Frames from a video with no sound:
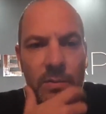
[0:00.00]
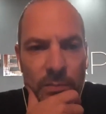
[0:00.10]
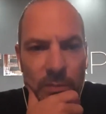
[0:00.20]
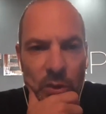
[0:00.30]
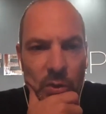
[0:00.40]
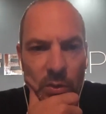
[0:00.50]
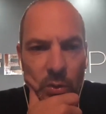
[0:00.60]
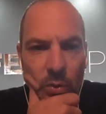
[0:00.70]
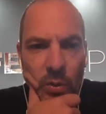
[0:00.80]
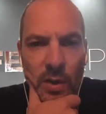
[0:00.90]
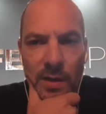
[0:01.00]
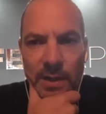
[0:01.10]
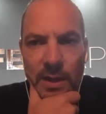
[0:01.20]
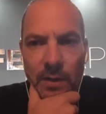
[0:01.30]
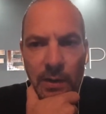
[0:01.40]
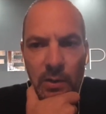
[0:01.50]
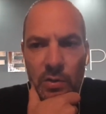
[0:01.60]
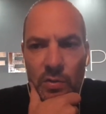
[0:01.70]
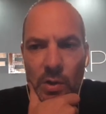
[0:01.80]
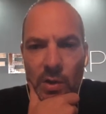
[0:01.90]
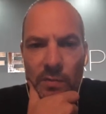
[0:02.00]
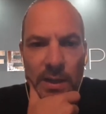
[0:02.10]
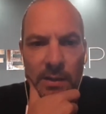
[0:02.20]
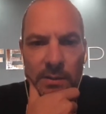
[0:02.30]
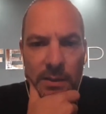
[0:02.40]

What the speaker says: you don't have direct control over the outcome.